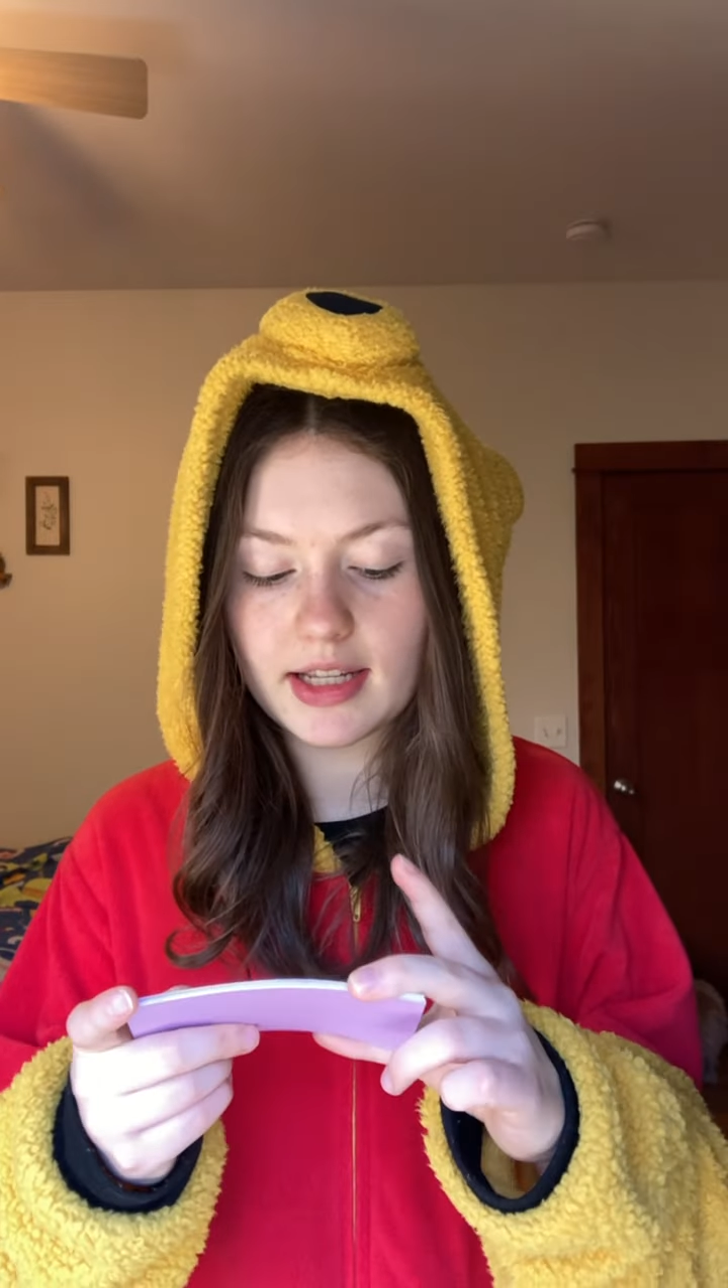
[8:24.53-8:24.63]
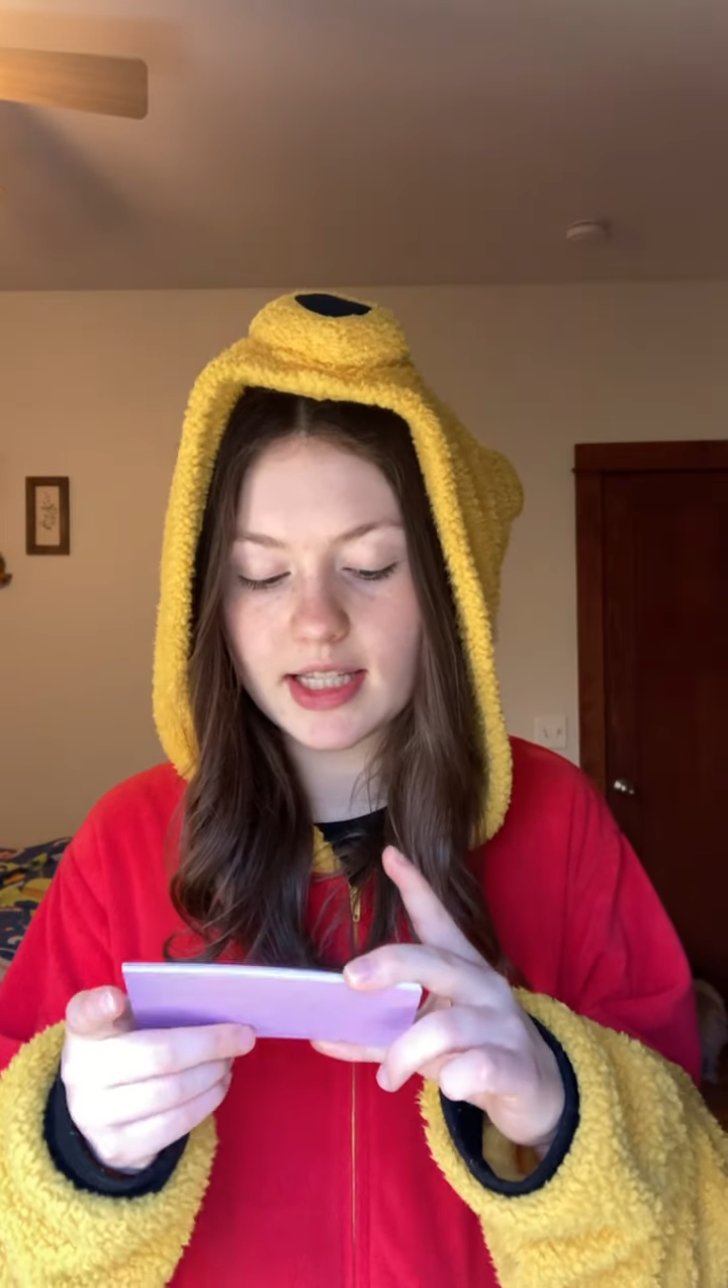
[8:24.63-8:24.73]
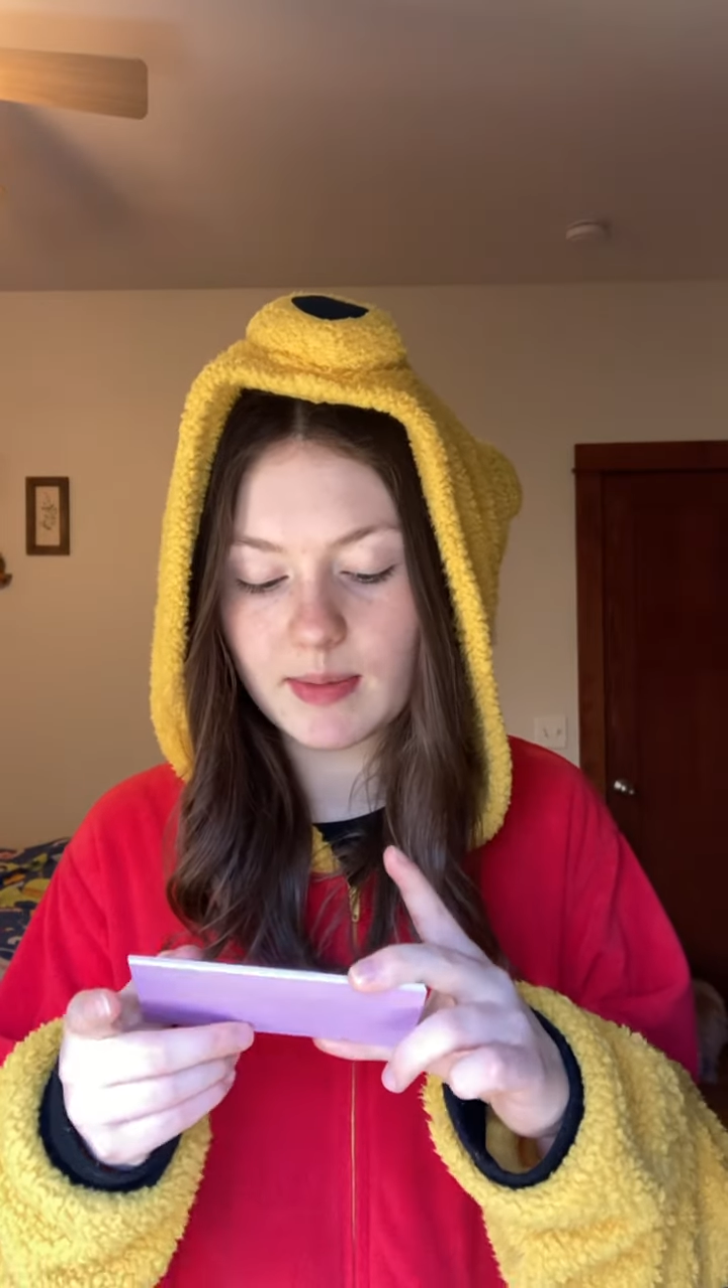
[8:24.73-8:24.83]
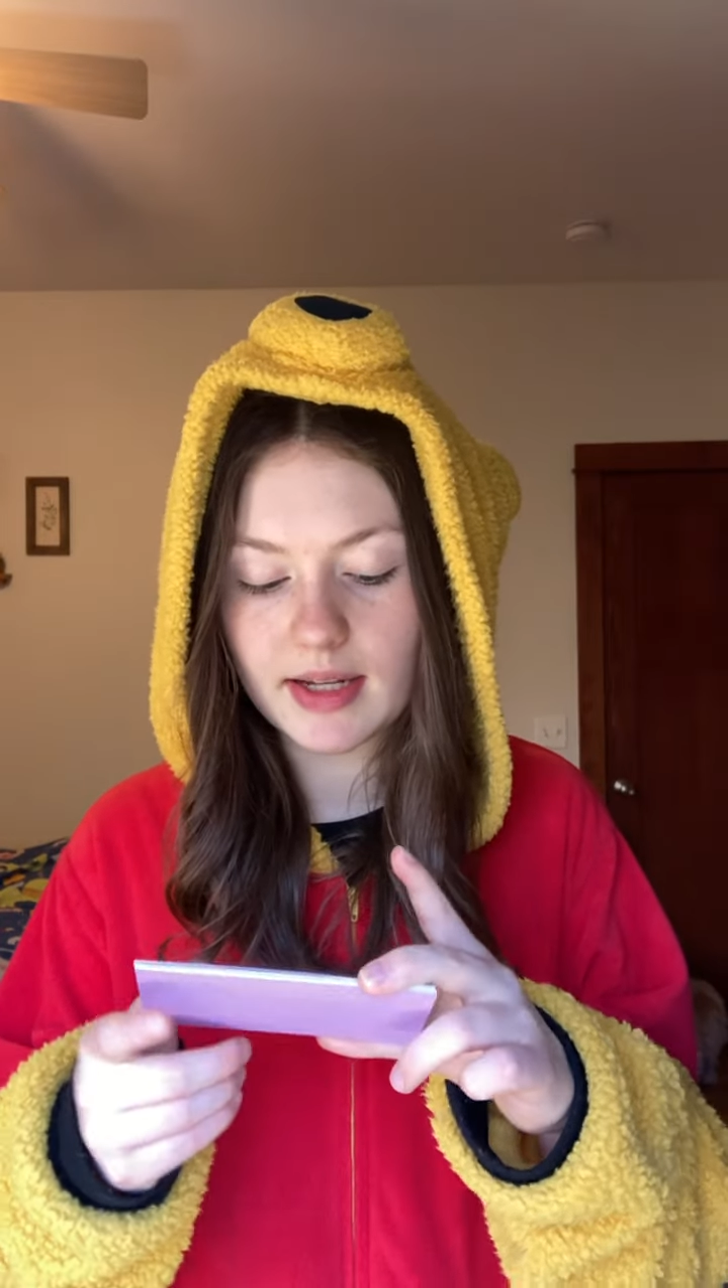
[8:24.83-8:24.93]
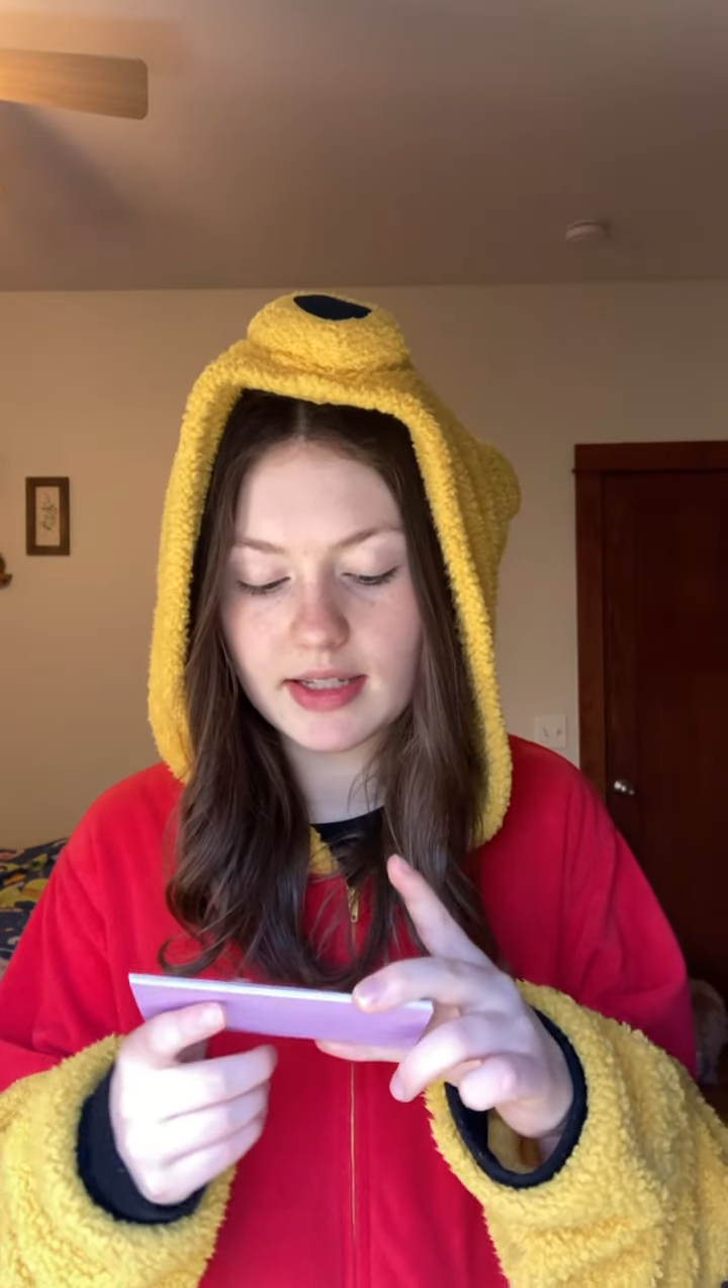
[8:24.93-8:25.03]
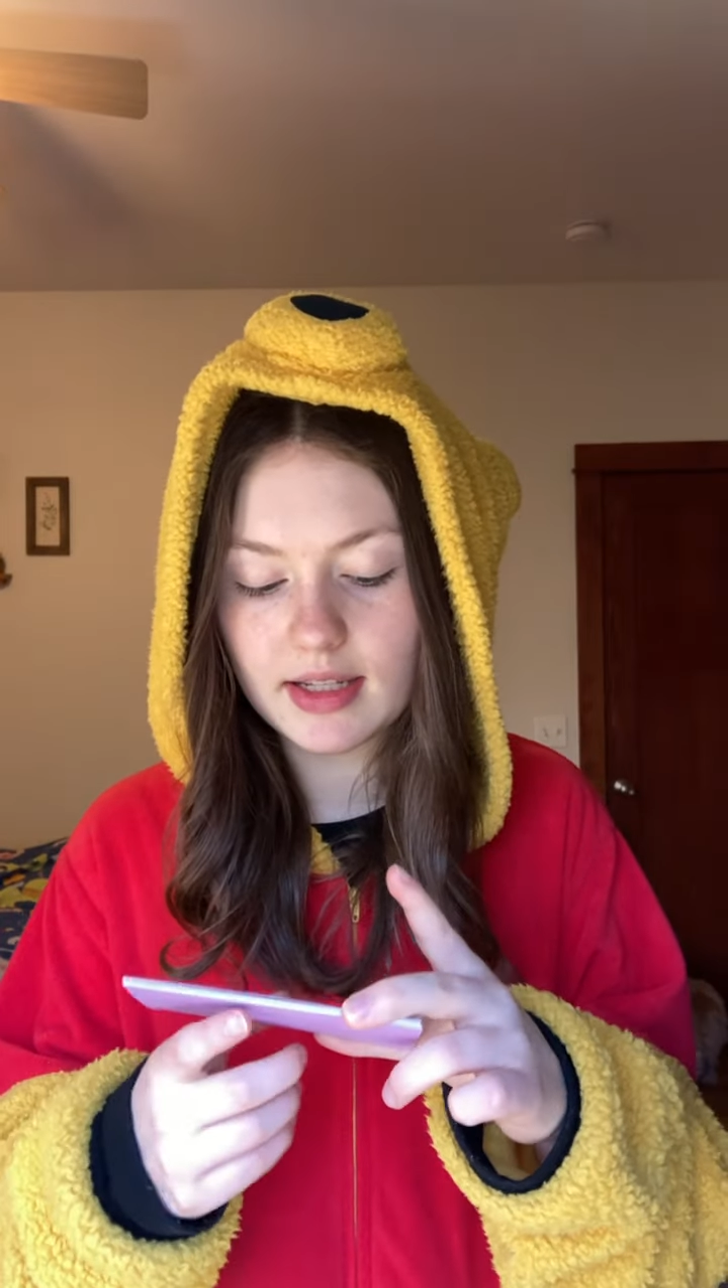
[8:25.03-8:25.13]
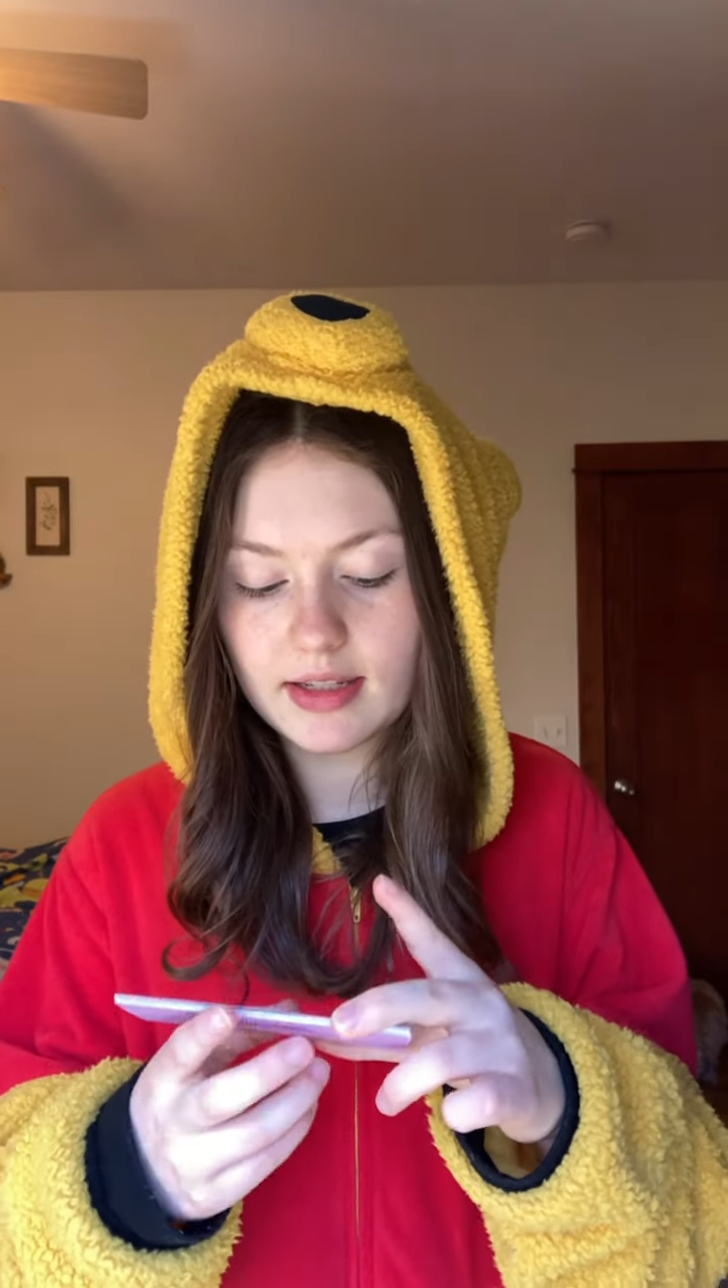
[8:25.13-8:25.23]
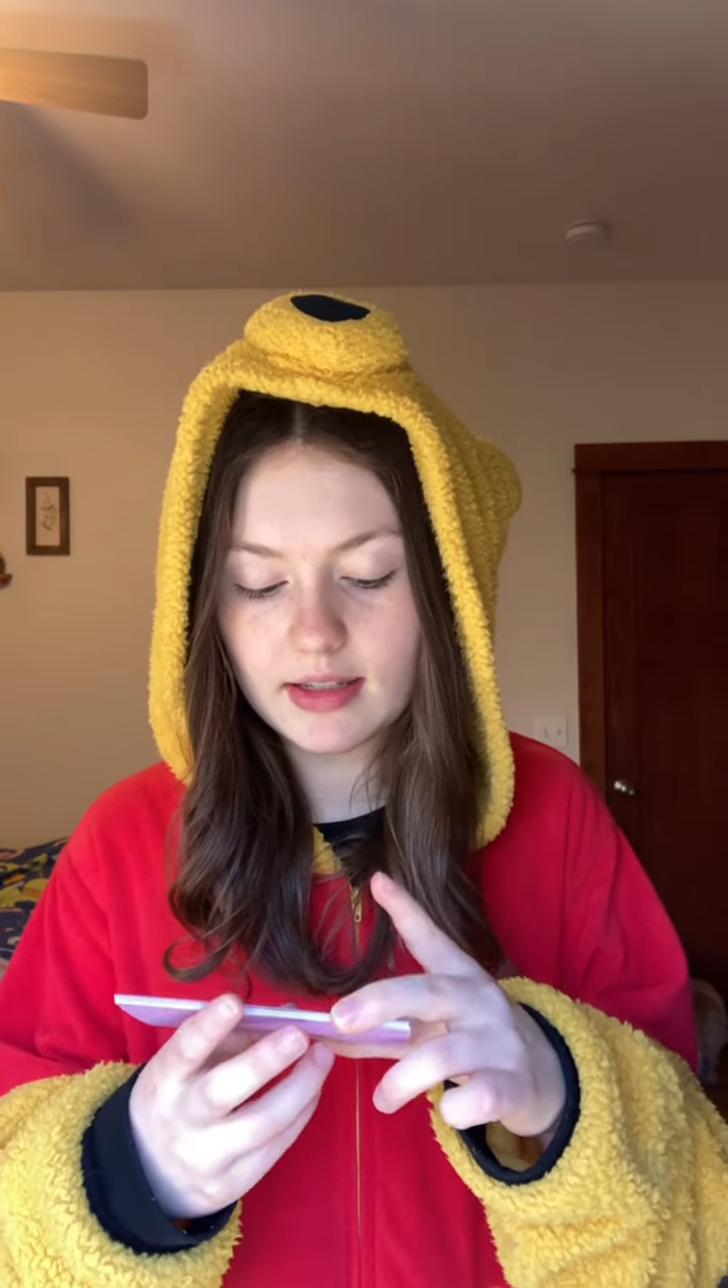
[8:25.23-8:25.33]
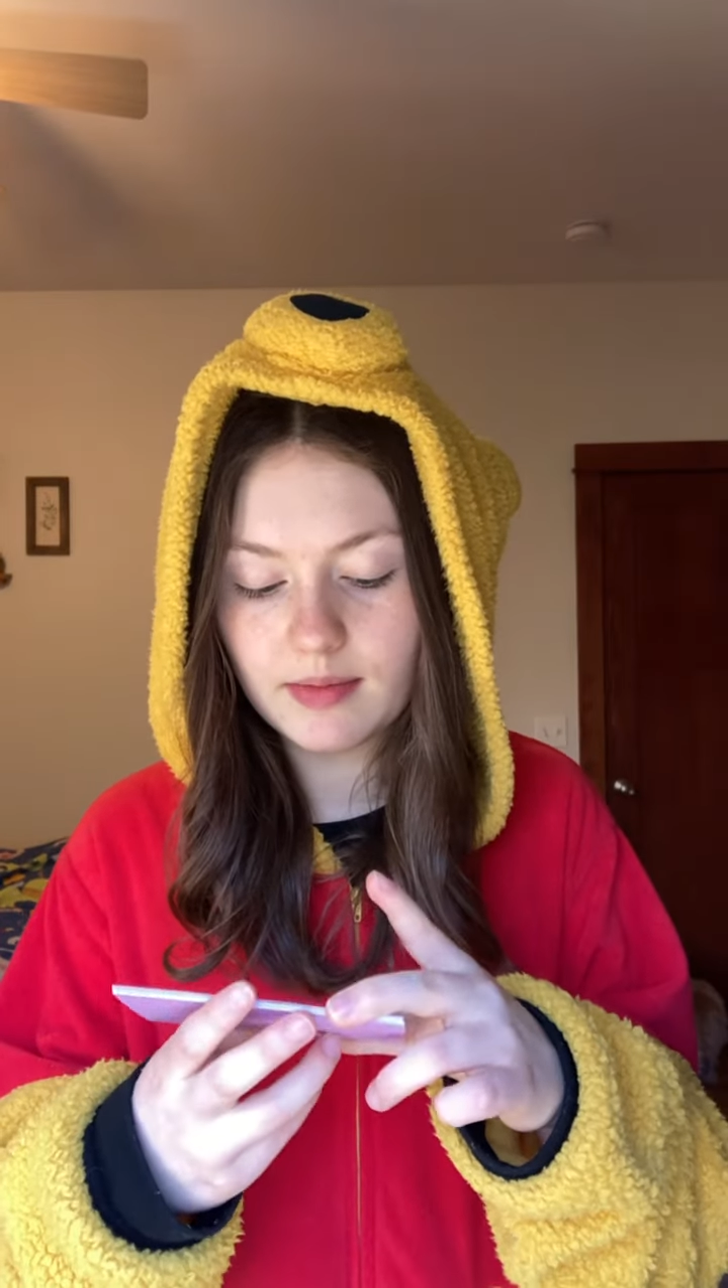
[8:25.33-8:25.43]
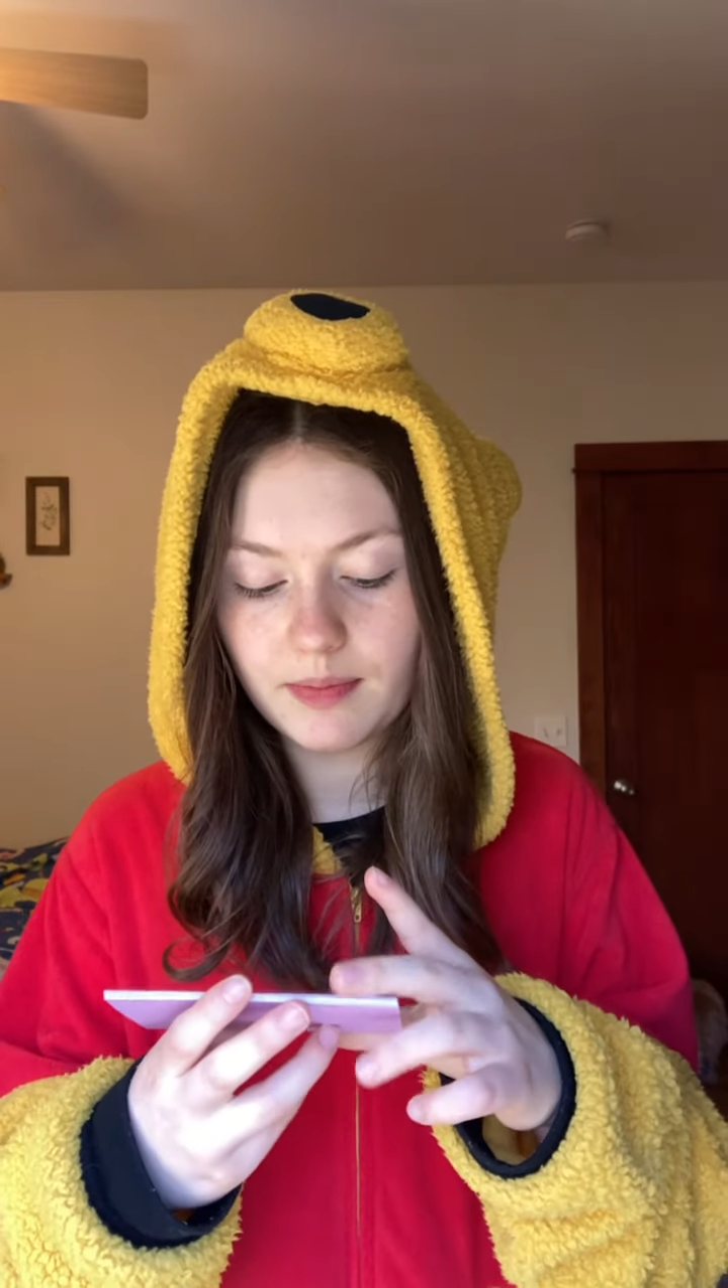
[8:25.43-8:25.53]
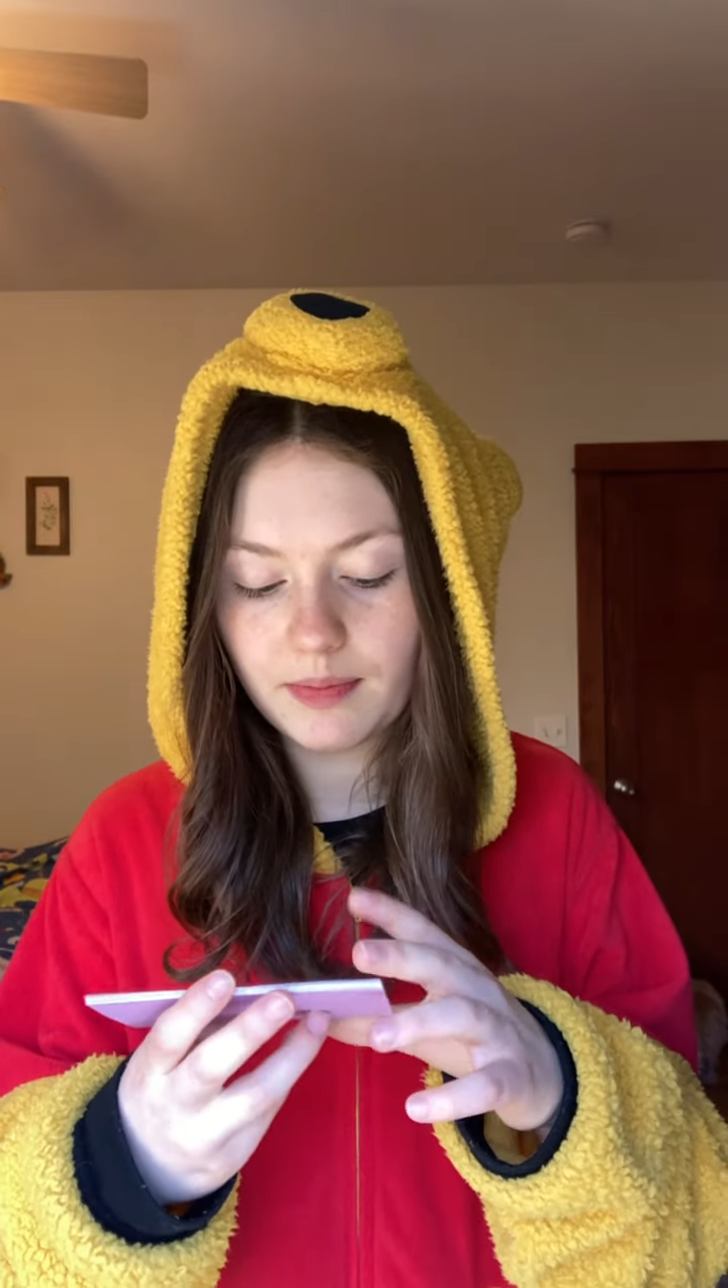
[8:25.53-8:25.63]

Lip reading: and spices.